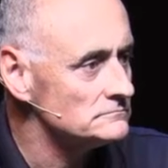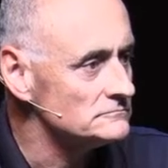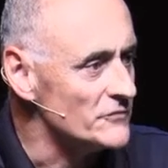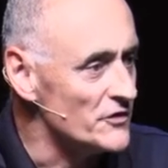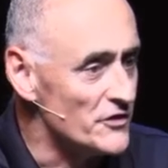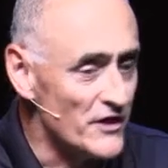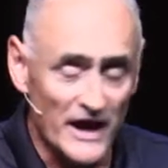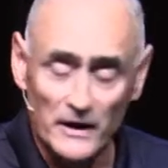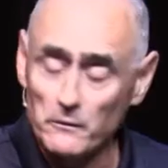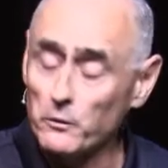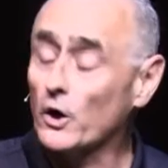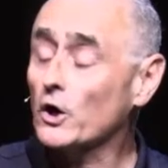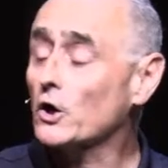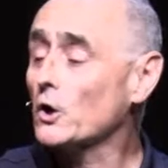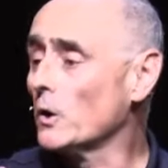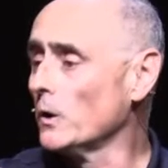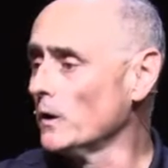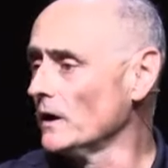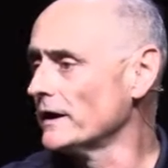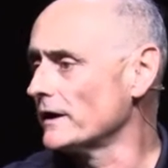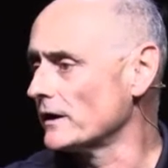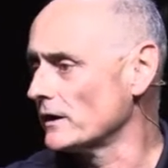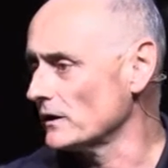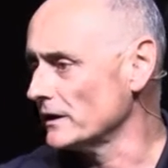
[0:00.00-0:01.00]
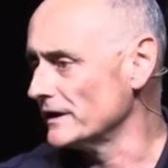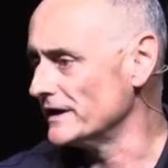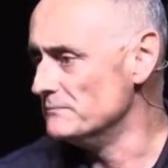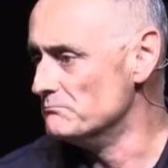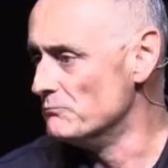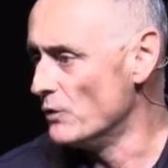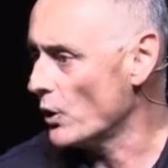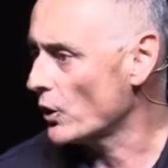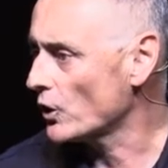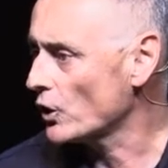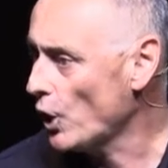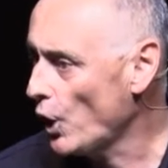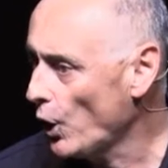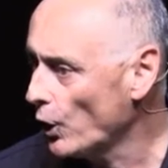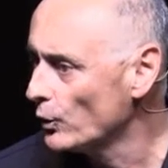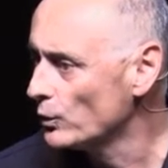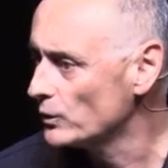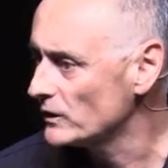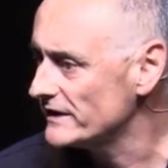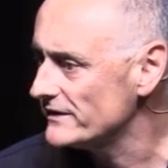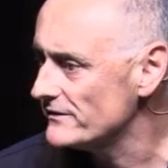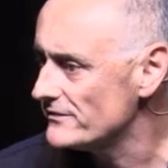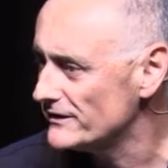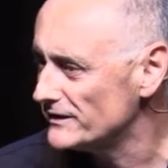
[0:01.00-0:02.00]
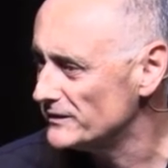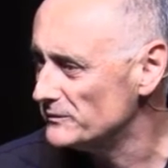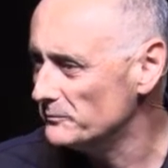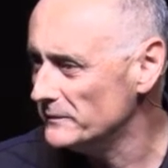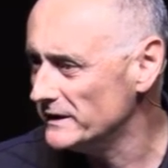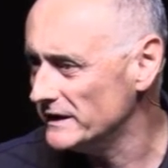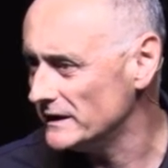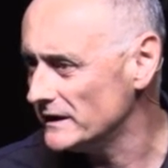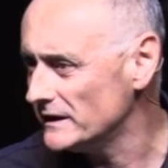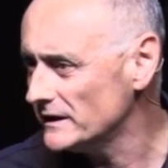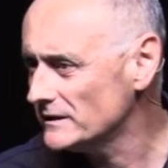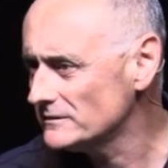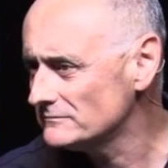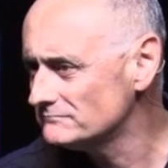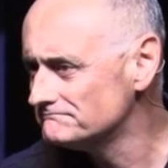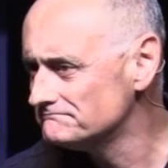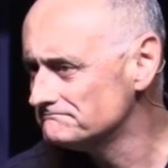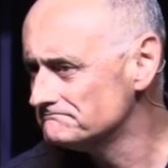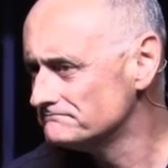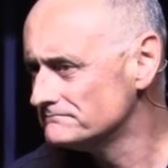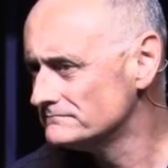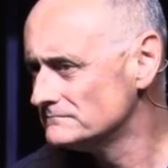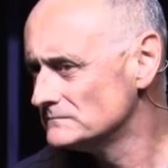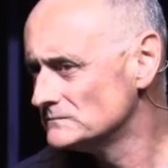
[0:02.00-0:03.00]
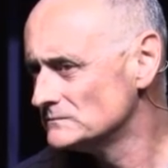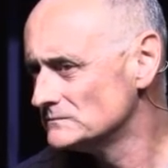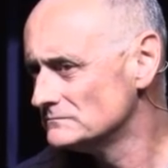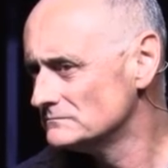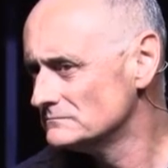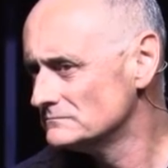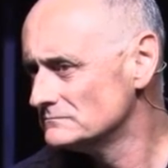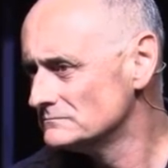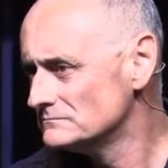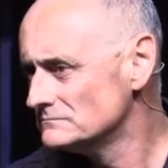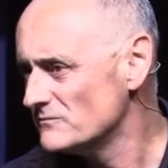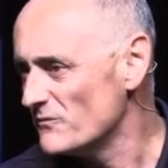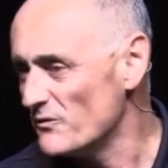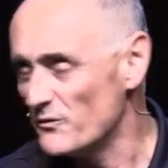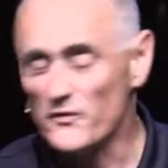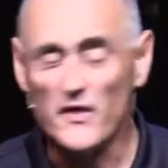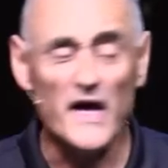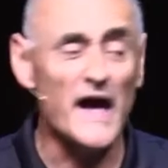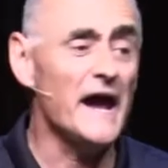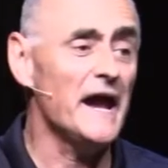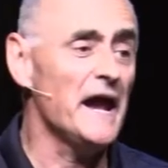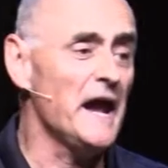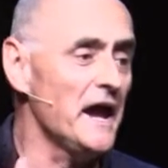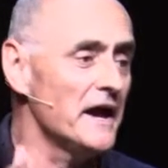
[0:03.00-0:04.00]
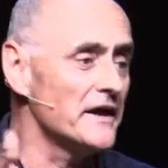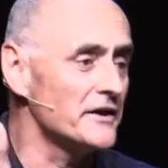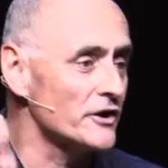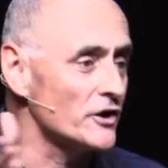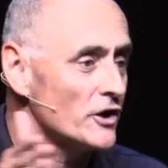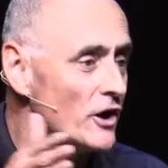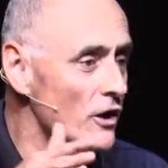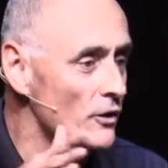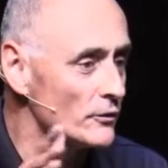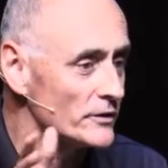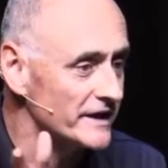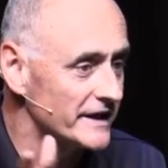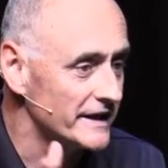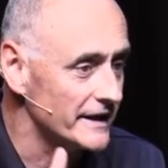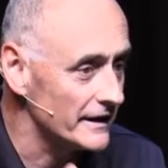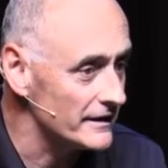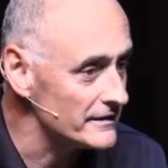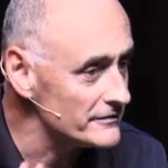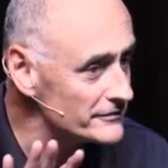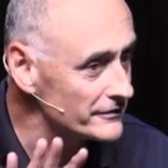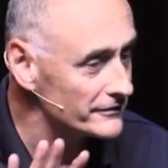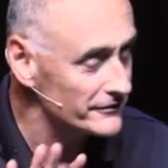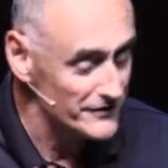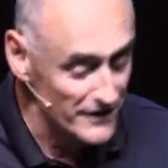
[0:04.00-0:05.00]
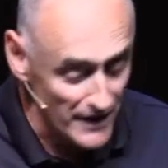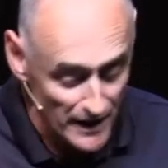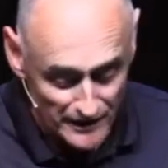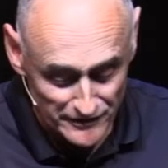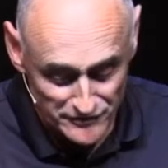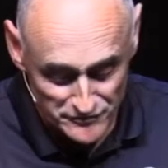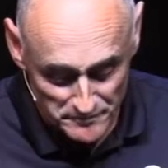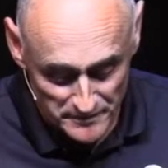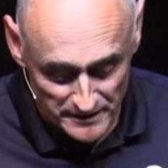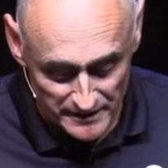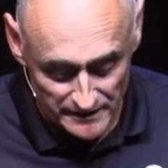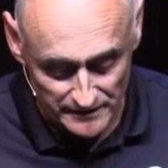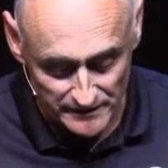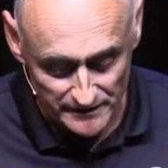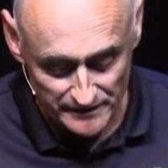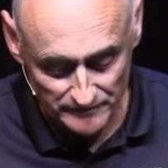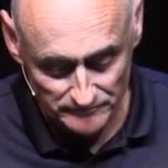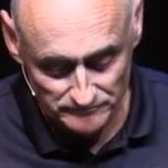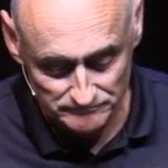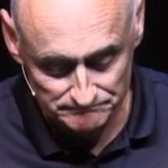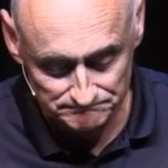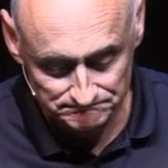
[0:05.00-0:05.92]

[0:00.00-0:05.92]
They were clearly more holy than me. They had it all together, not me.